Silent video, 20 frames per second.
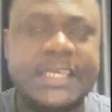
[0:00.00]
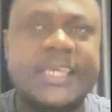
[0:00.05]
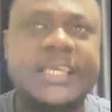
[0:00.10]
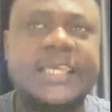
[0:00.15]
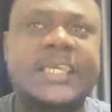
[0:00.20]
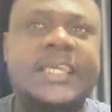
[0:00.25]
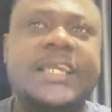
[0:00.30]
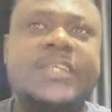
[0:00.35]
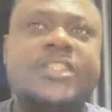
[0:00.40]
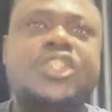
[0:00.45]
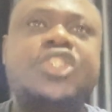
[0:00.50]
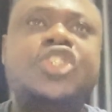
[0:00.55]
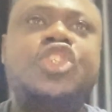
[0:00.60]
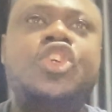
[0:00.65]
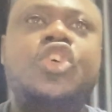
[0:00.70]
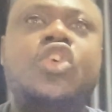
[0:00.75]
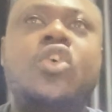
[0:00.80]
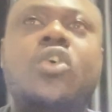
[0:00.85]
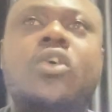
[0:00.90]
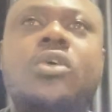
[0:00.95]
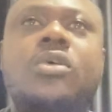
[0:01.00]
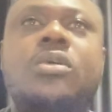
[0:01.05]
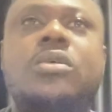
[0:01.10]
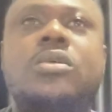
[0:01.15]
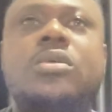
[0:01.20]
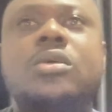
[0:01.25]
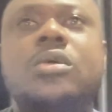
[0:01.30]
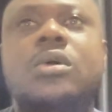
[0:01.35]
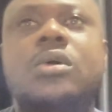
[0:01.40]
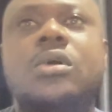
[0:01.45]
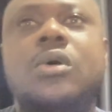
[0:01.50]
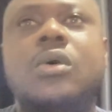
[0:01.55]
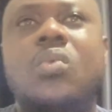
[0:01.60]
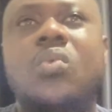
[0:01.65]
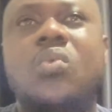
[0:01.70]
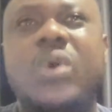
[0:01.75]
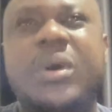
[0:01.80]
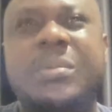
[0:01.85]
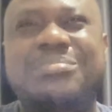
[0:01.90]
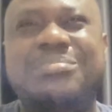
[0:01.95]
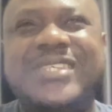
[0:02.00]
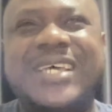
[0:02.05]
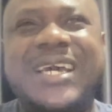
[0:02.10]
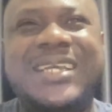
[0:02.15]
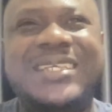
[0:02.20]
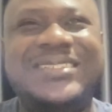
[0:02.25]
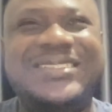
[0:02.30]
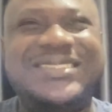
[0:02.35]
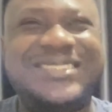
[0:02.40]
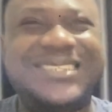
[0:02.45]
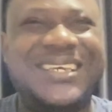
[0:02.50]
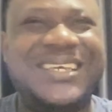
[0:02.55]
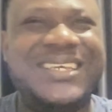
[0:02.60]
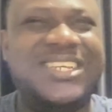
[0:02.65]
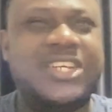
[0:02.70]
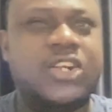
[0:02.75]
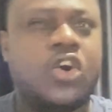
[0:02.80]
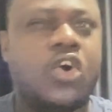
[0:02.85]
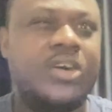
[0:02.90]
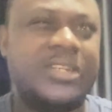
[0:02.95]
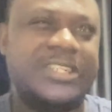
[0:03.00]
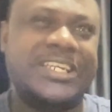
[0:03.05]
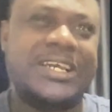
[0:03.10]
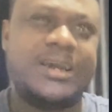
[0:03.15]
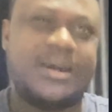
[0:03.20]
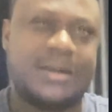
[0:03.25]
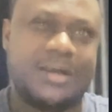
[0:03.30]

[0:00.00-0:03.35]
get your website in order,